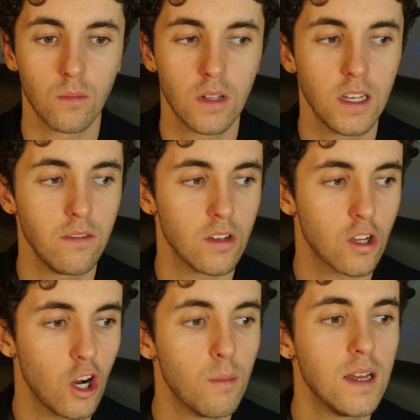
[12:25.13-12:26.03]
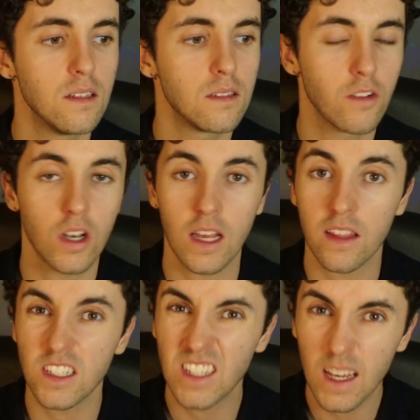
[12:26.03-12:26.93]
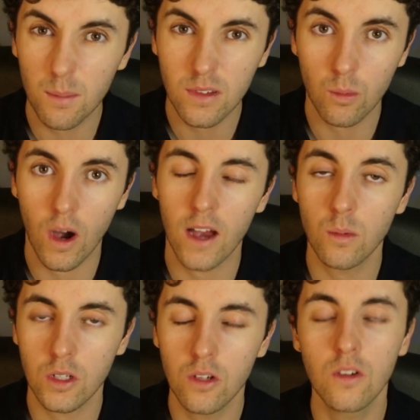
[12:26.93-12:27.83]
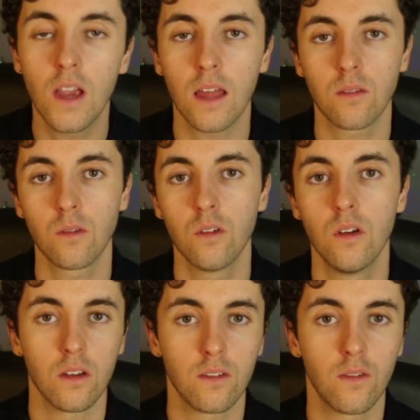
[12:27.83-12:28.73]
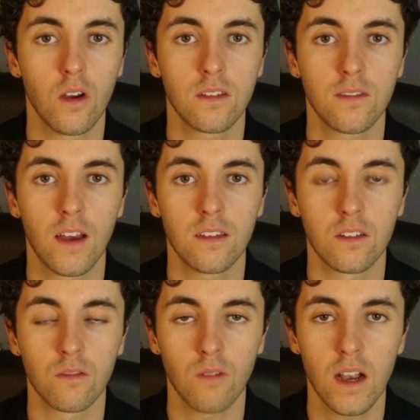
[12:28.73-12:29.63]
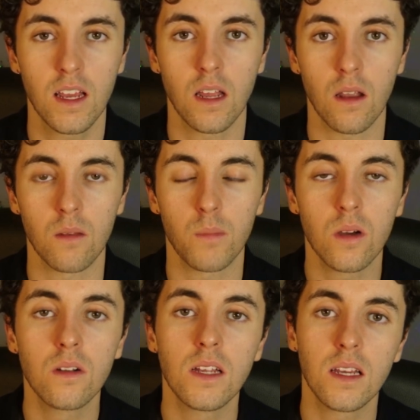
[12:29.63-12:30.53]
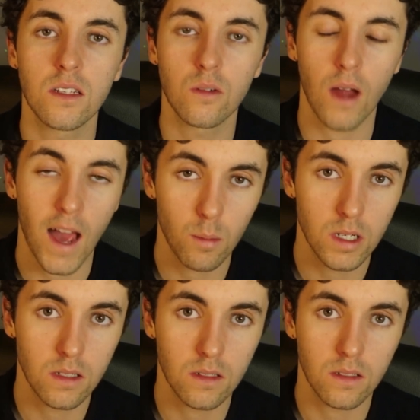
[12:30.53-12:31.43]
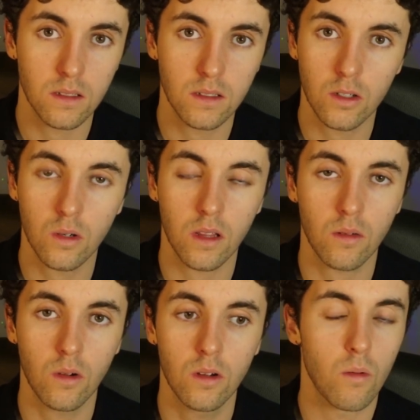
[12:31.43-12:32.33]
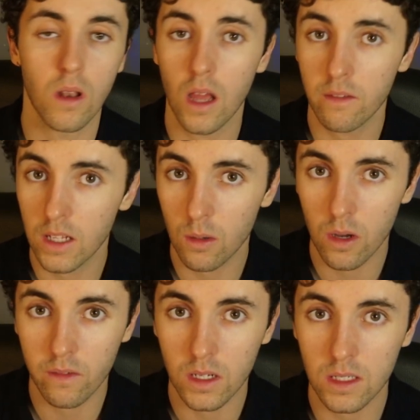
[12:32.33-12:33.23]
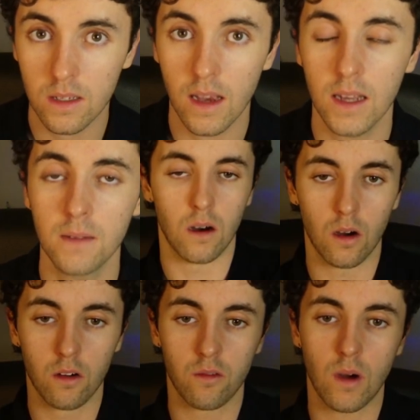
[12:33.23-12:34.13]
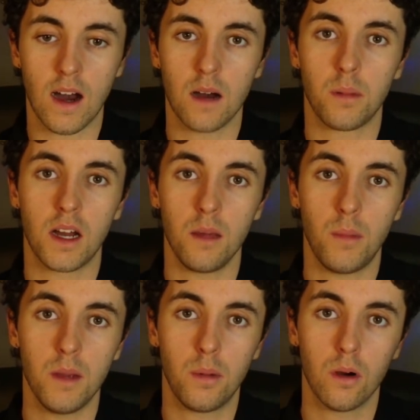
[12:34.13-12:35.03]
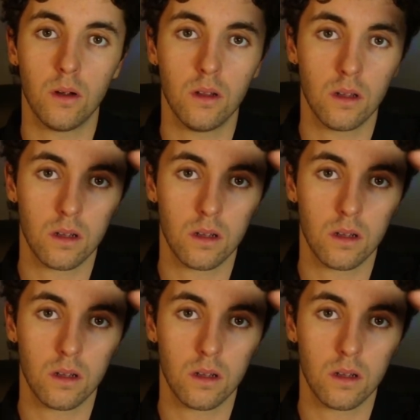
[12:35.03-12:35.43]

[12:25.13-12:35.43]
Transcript: Leave your comments. Got any other tips? What helped you get through those first phases of running and building into a habit? Talk it through. Love to hear what you've got to say. Au revoir, party people.